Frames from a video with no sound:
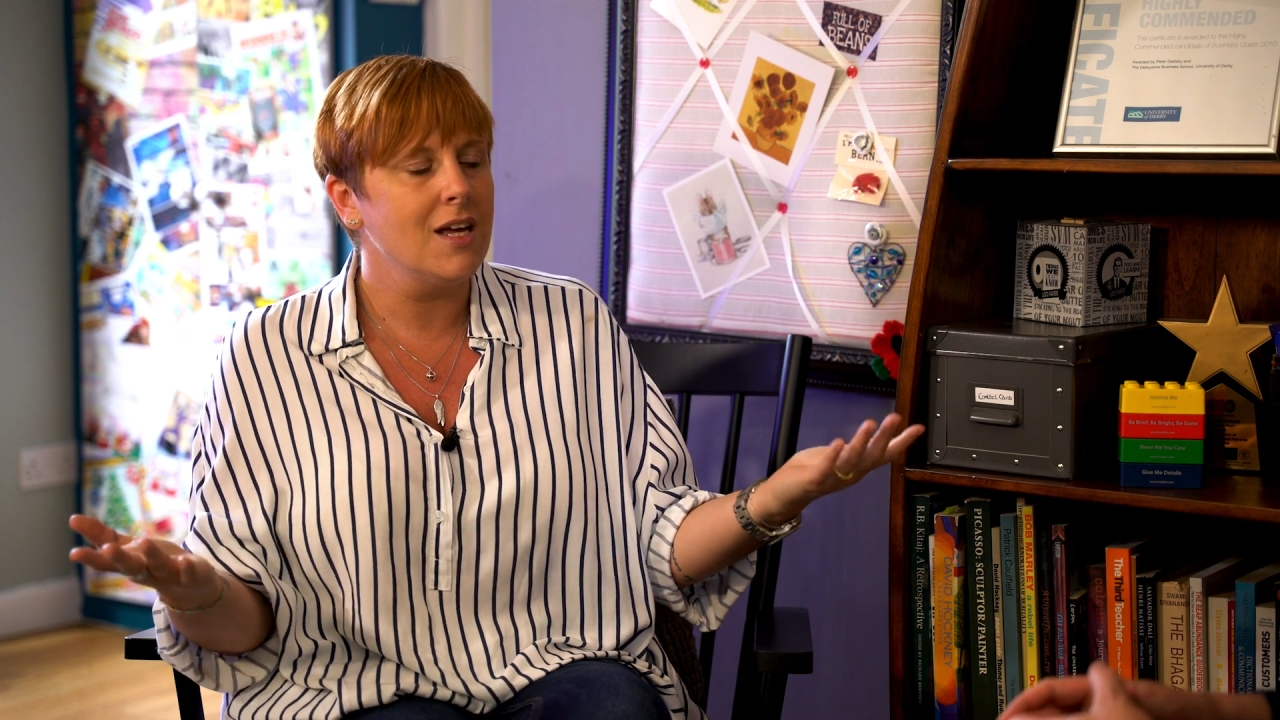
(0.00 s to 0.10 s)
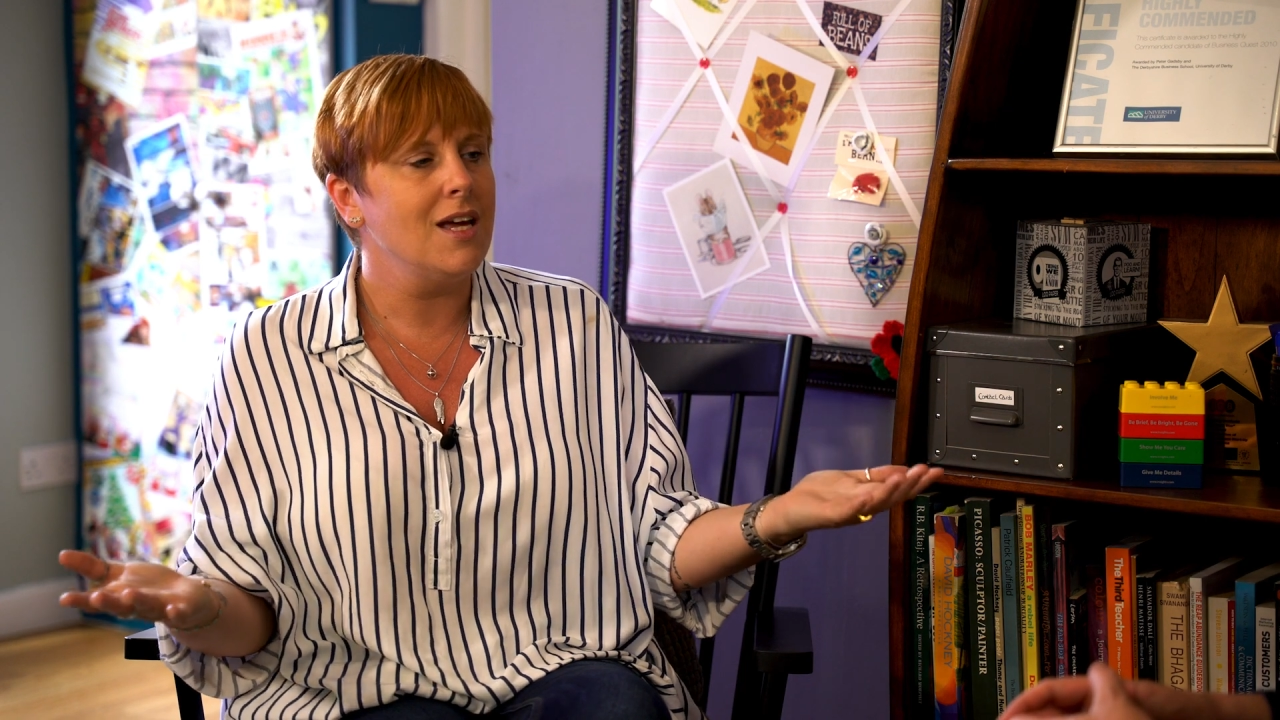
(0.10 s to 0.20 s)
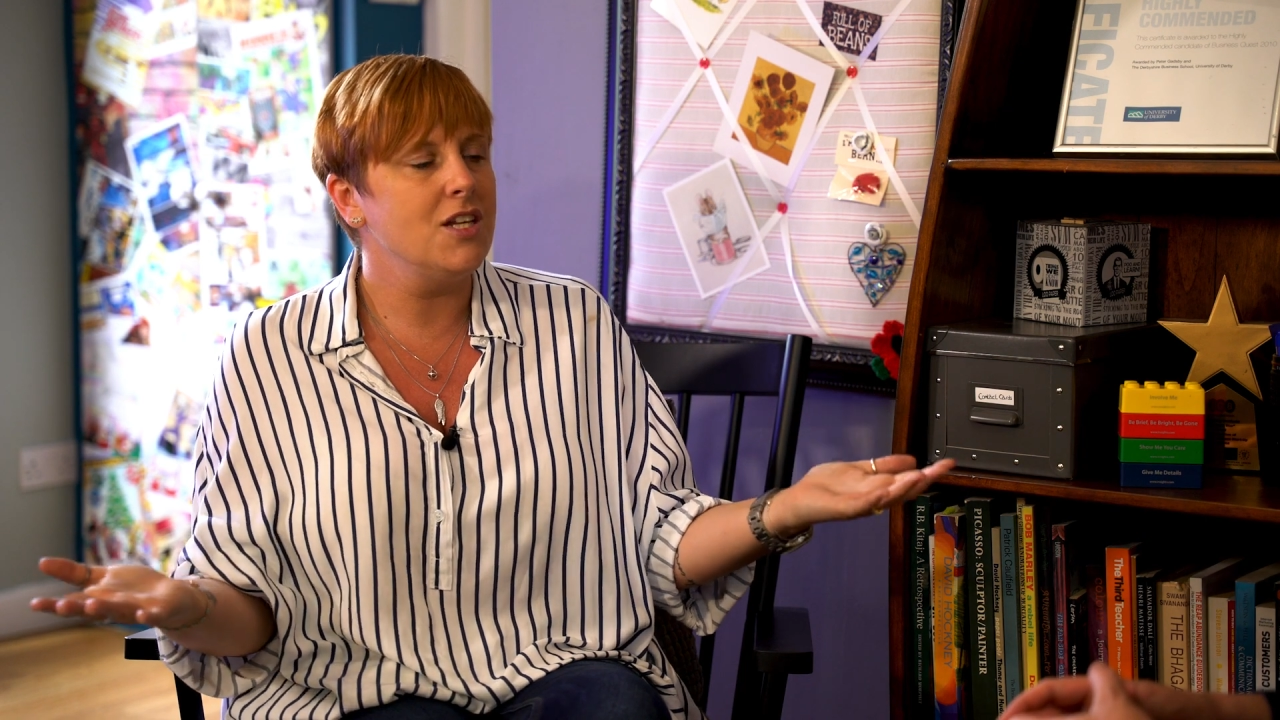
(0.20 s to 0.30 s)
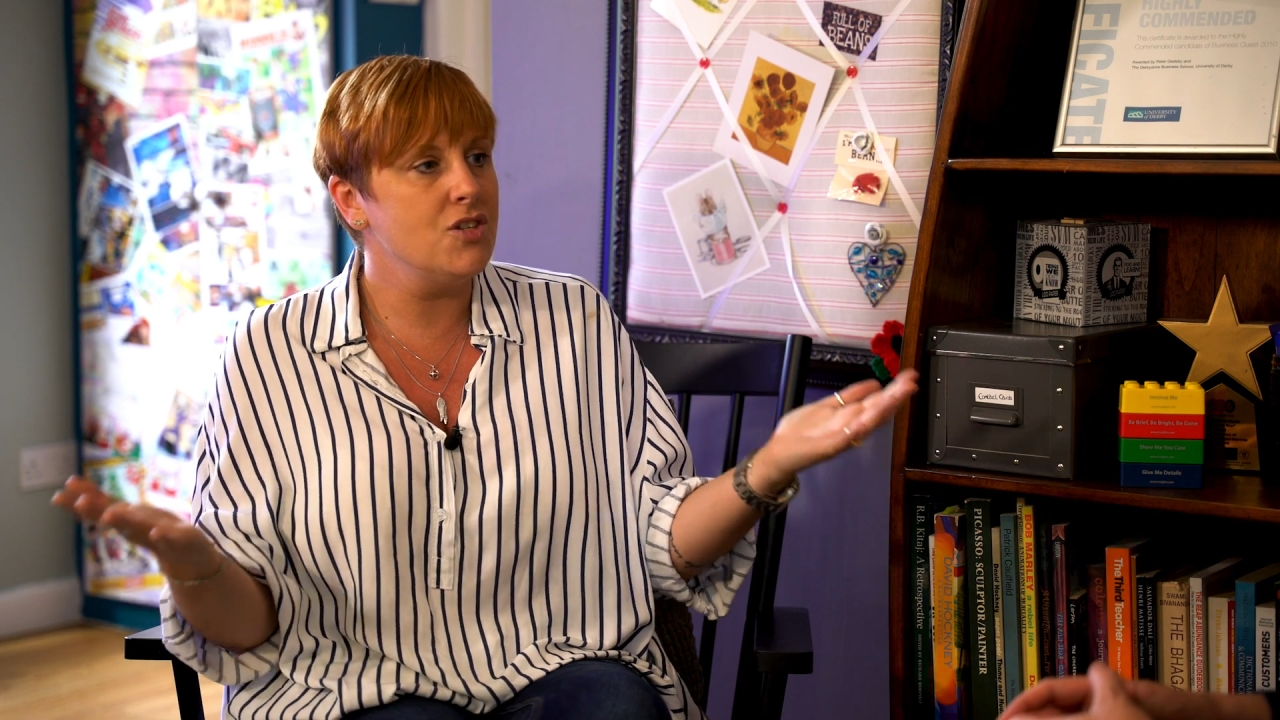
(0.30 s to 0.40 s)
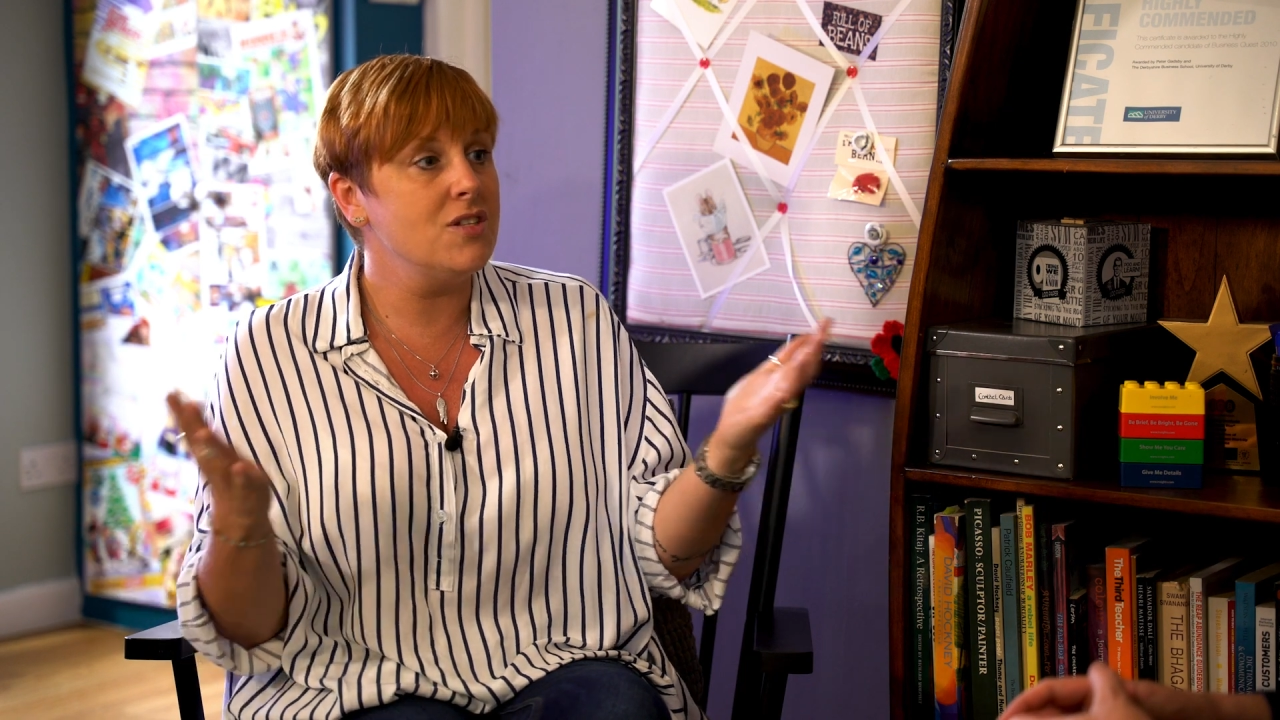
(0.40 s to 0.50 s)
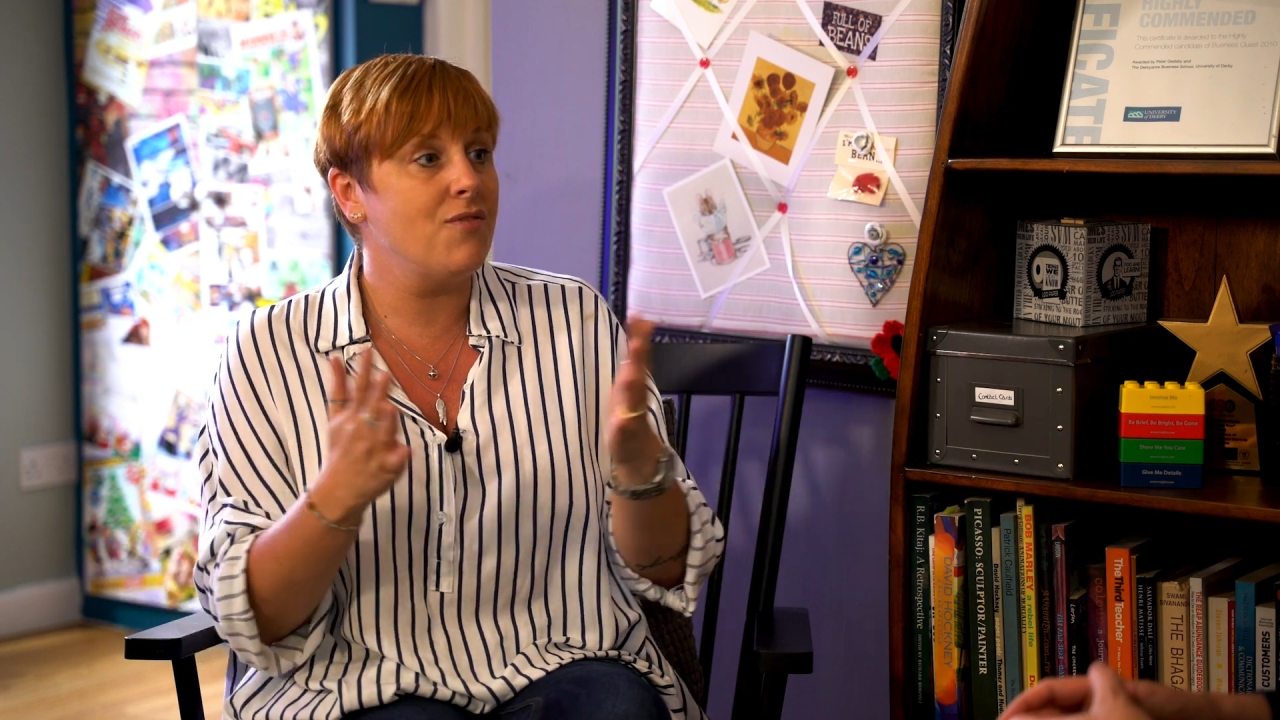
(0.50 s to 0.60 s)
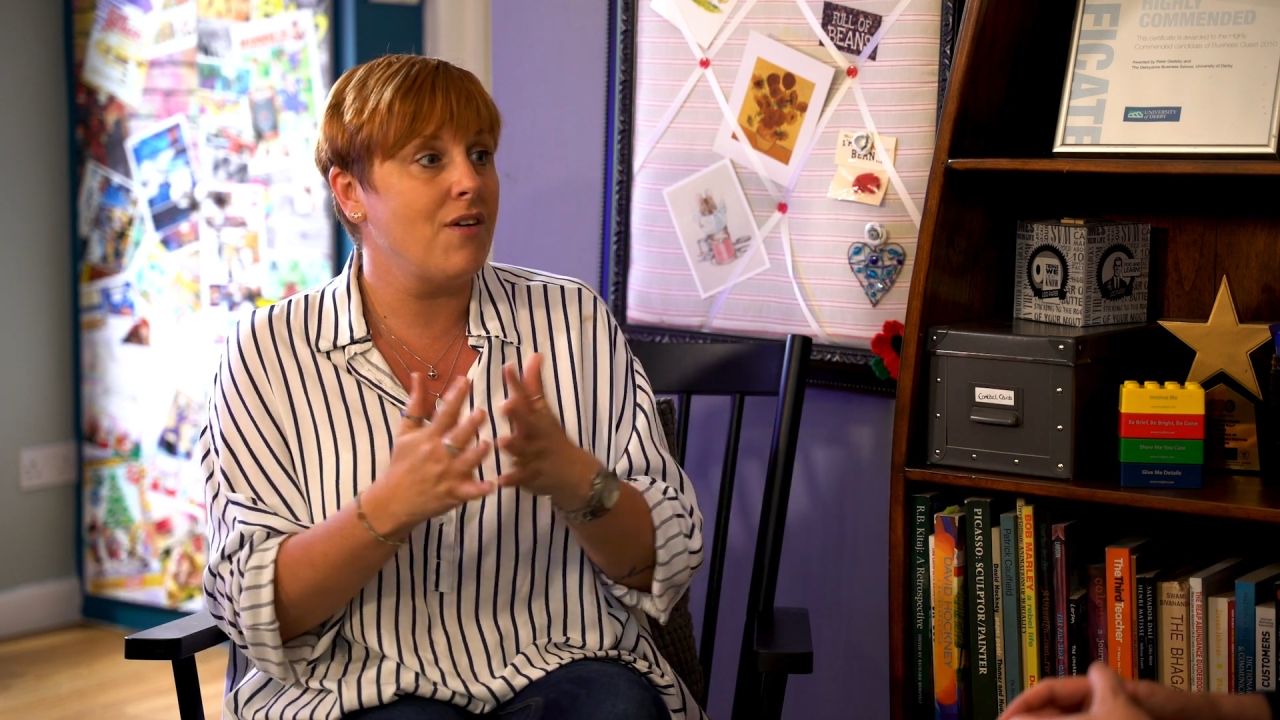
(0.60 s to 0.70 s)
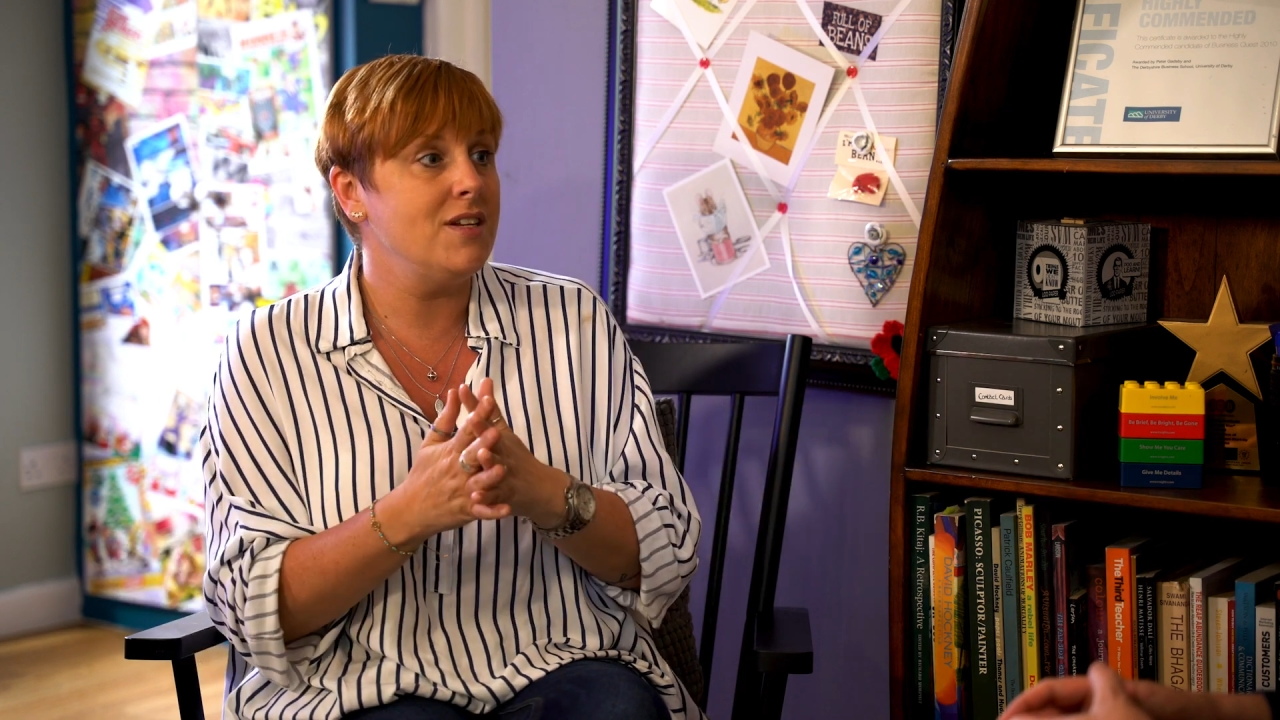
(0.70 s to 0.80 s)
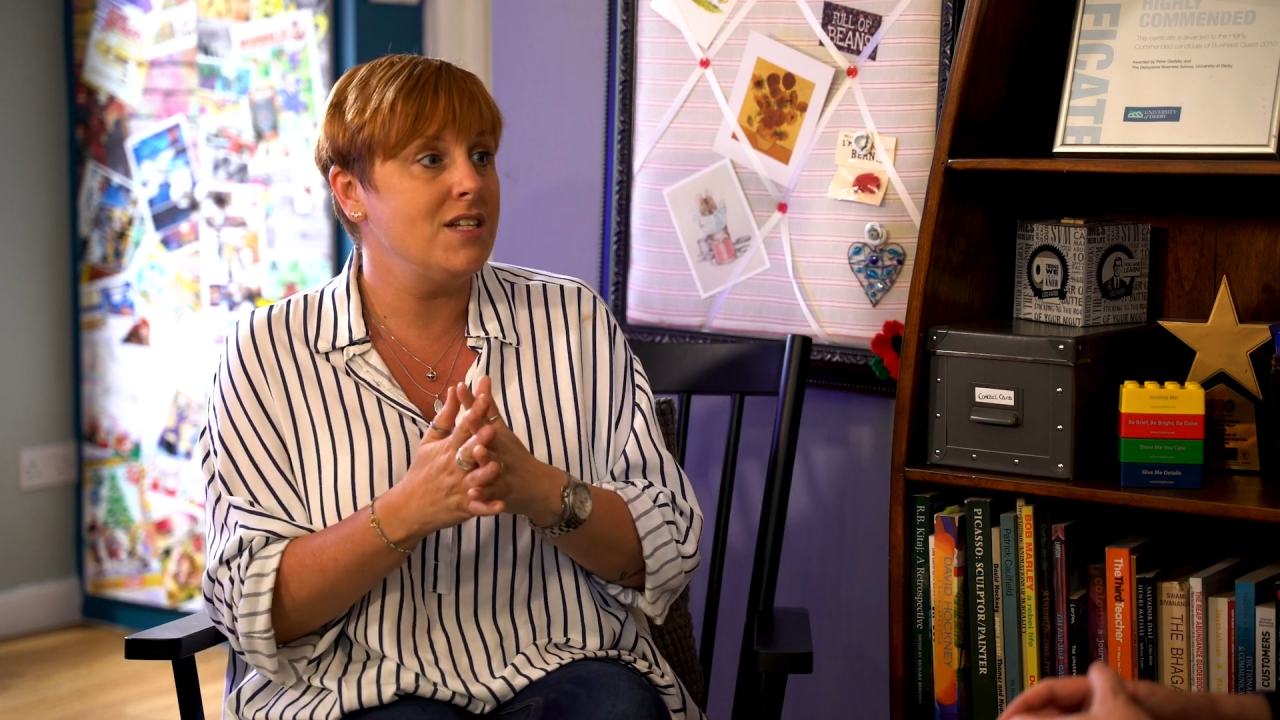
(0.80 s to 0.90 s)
it's just they're very